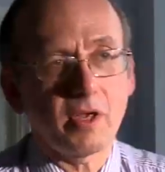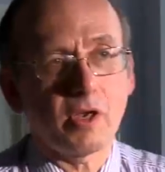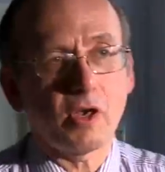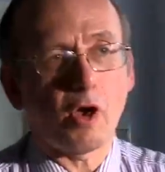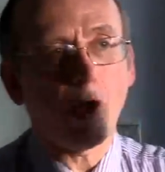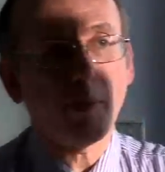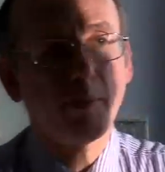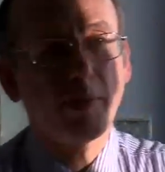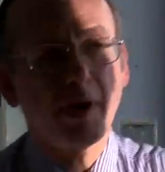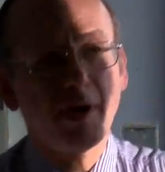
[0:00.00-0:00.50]

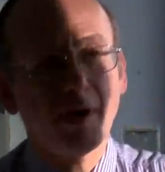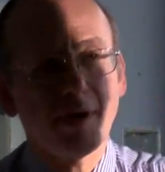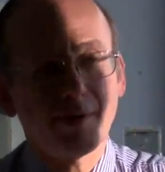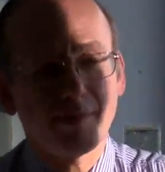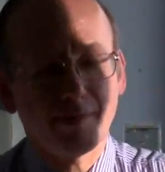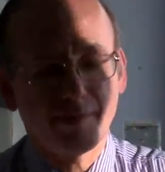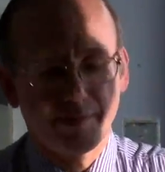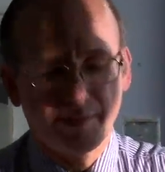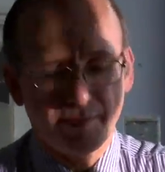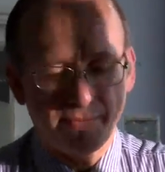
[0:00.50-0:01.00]
copper,
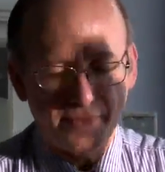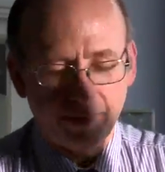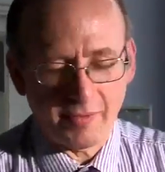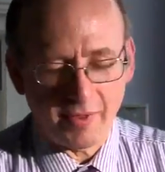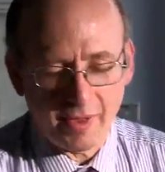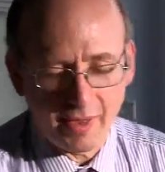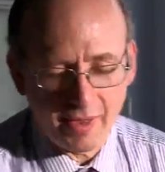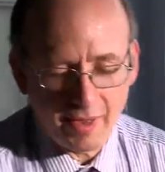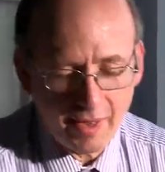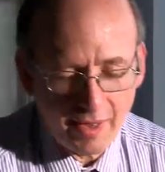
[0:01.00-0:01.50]

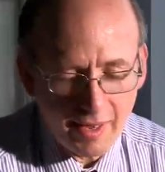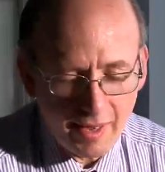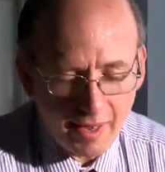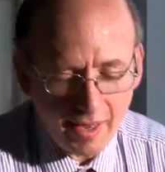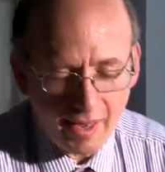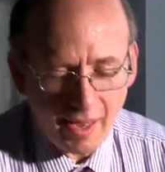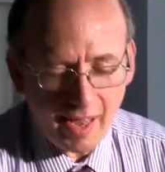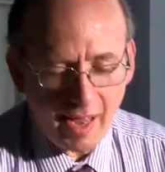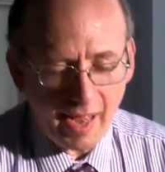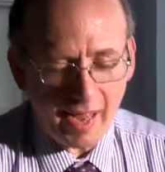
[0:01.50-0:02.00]

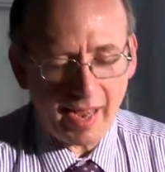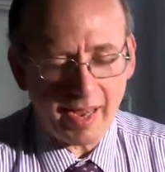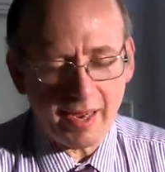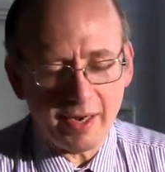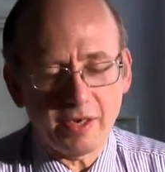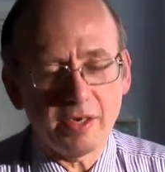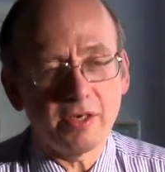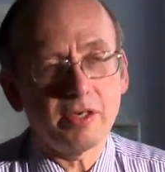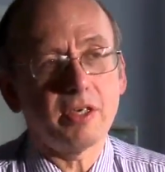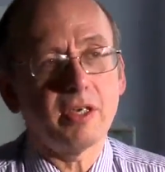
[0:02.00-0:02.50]

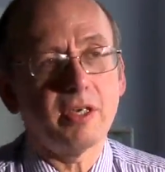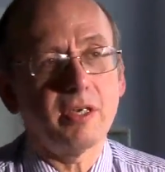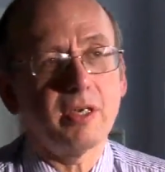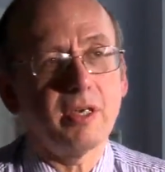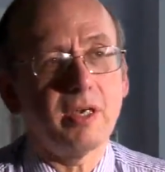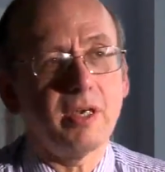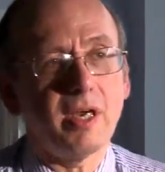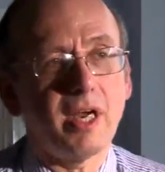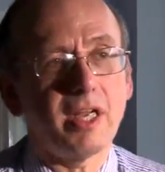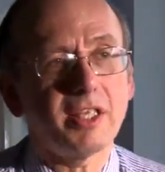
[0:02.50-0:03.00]
and
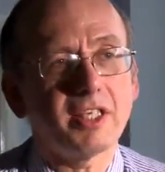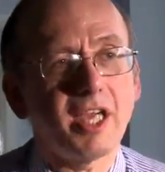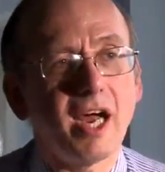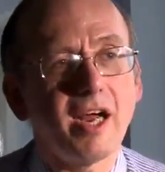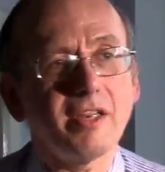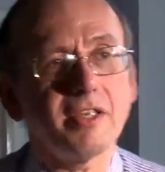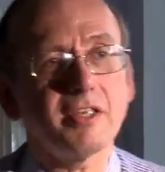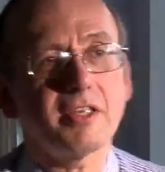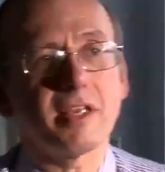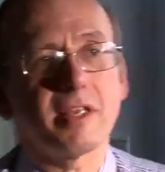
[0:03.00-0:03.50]
a
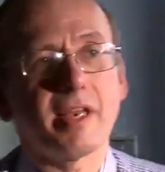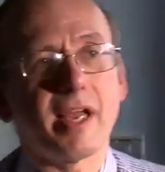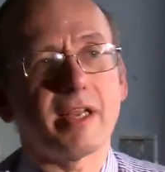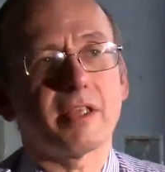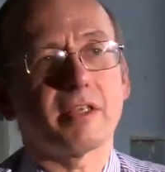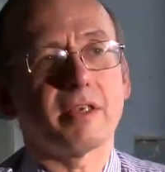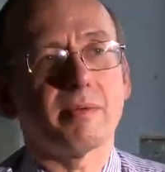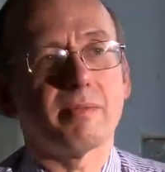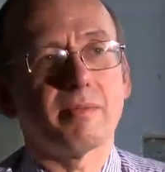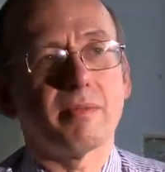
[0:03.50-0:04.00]
tungsten
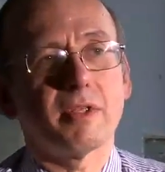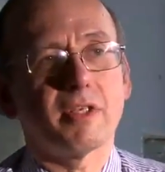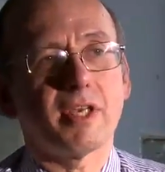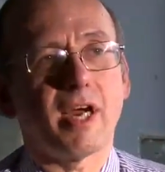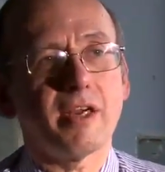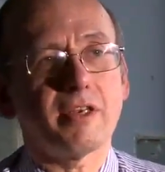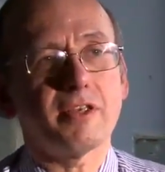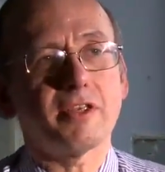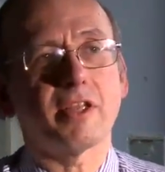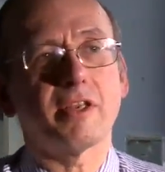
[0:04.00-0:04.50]
atom.
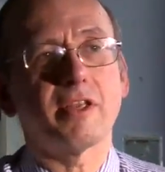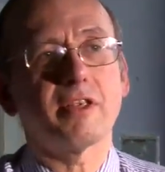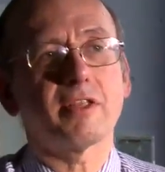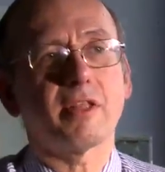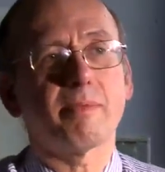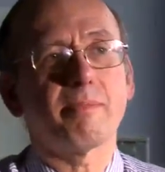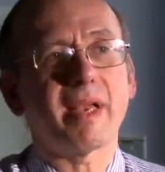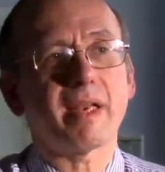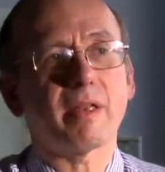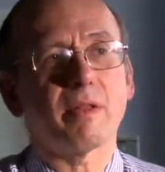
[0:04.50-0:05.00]
Tungsten is
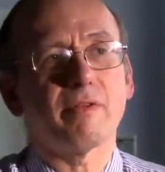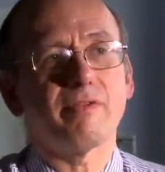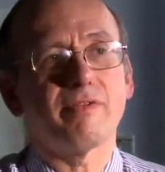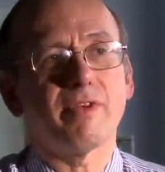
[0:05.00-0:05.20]
the metal